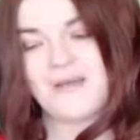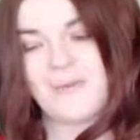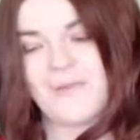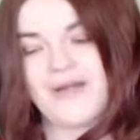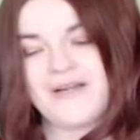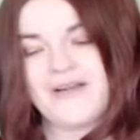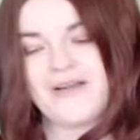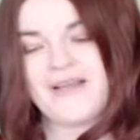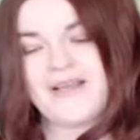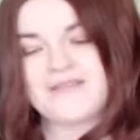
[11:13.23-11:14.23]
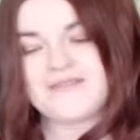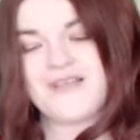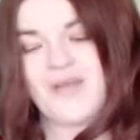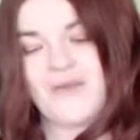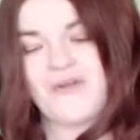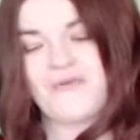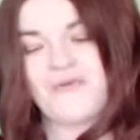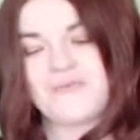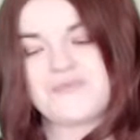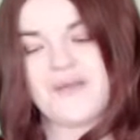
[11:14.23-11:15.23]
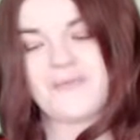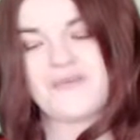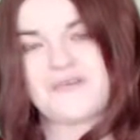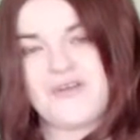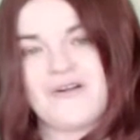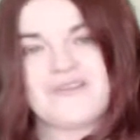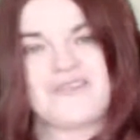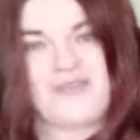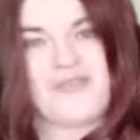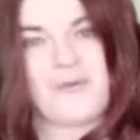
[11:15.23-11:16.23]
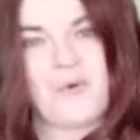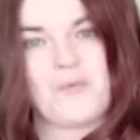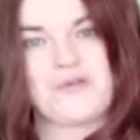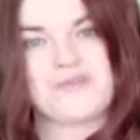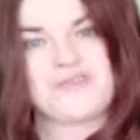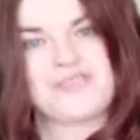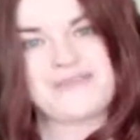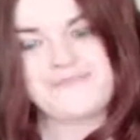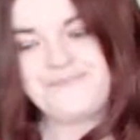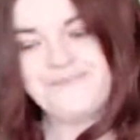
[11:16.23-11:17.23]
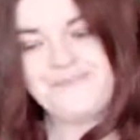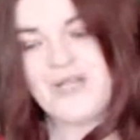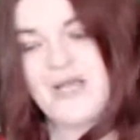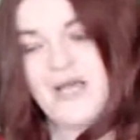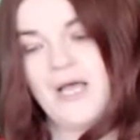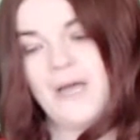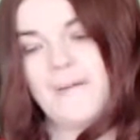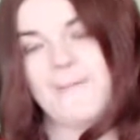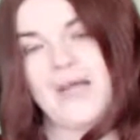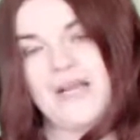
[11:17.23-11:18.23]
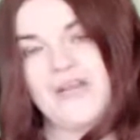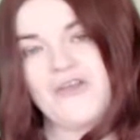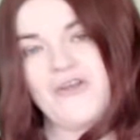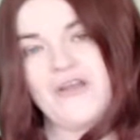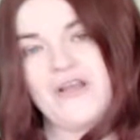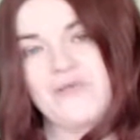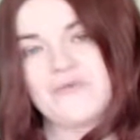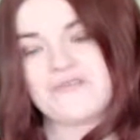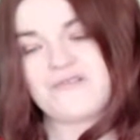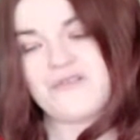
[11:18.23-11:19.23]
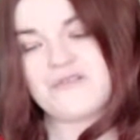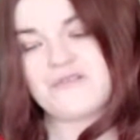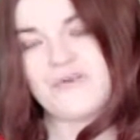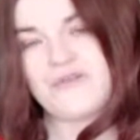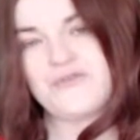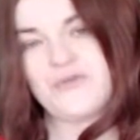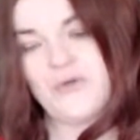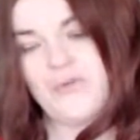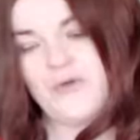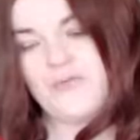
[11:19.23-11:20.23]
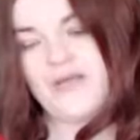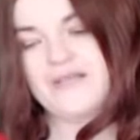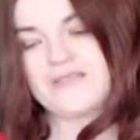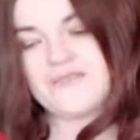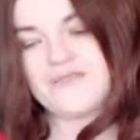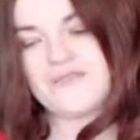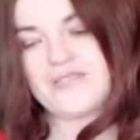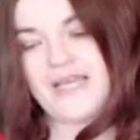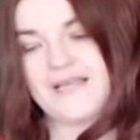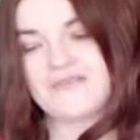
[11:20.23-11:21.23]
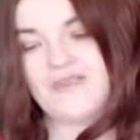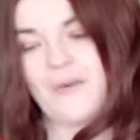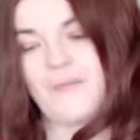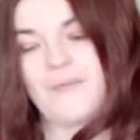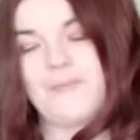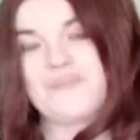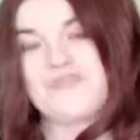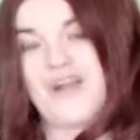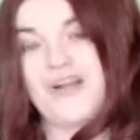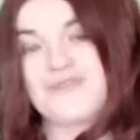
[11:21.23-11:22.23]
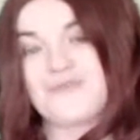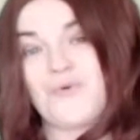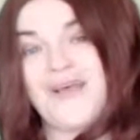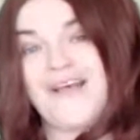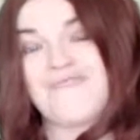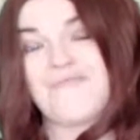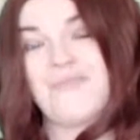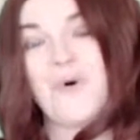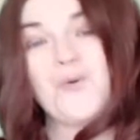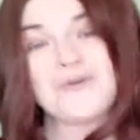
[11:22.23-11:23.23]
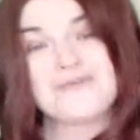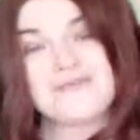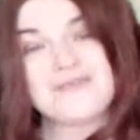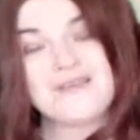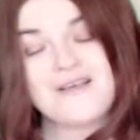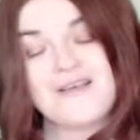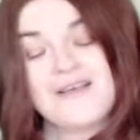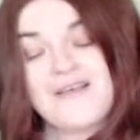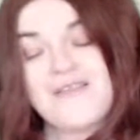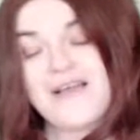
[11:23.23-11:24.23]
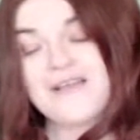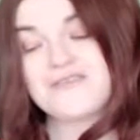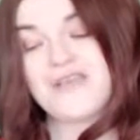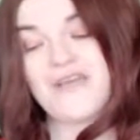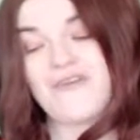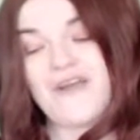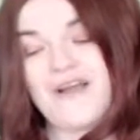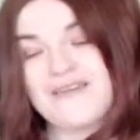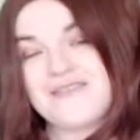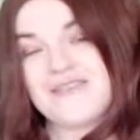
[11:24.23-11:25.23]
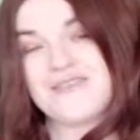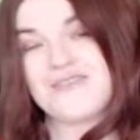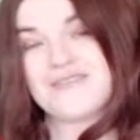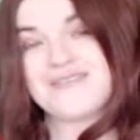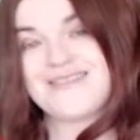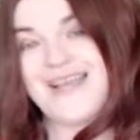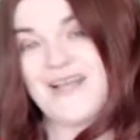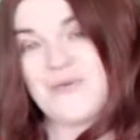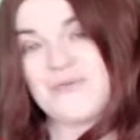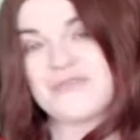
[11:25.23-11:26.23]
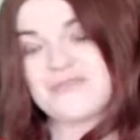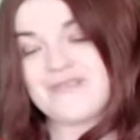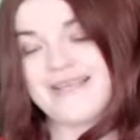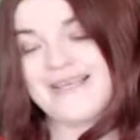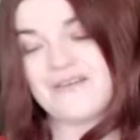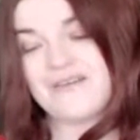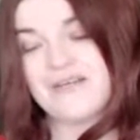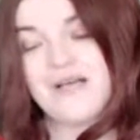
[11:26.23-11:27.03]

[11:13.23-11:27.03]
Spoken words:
Mercury is liquid at room temperature. It's in thermometers. Marie Curie was the first to win 2 Nobel Prizes for science. Sharks don't have bones. They actually have cartilage instead, which is lighter.